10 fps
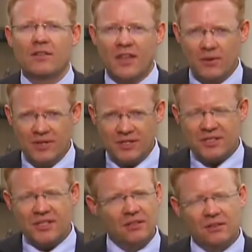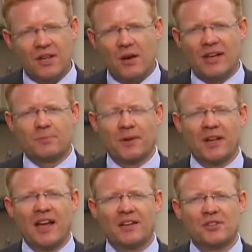There is still no
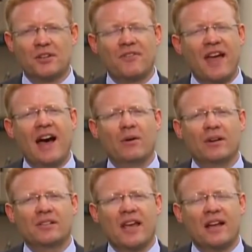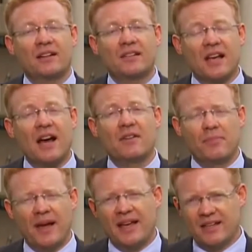explanation of how exactly
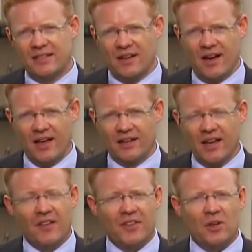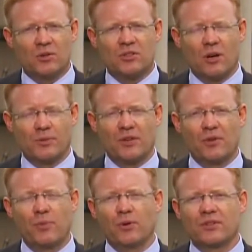Zahra Baker died. The autopsy
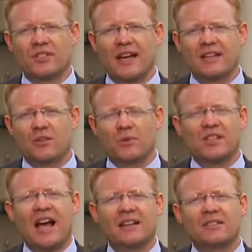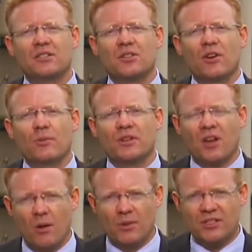report states it was undetermined
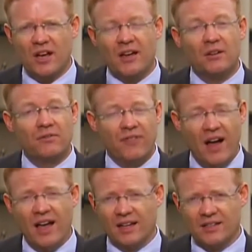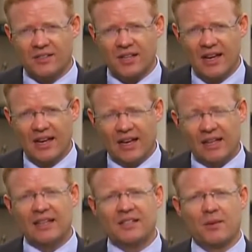homicidal violence.
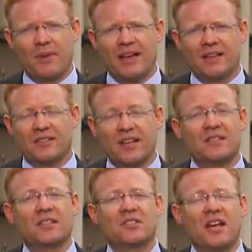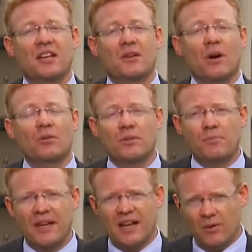Elisa Baker says the 10 year old
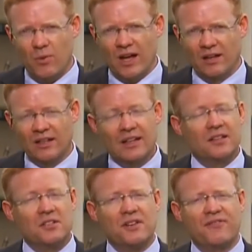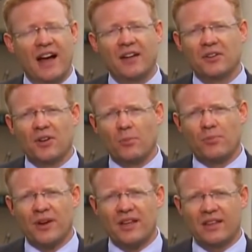had been unwell, that she found her
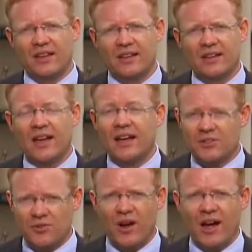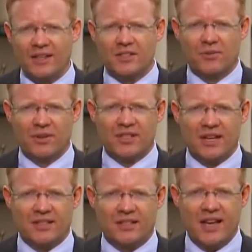not breathing and tried to
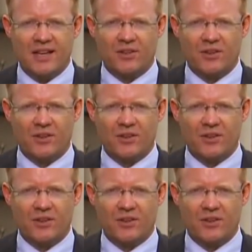resuscitate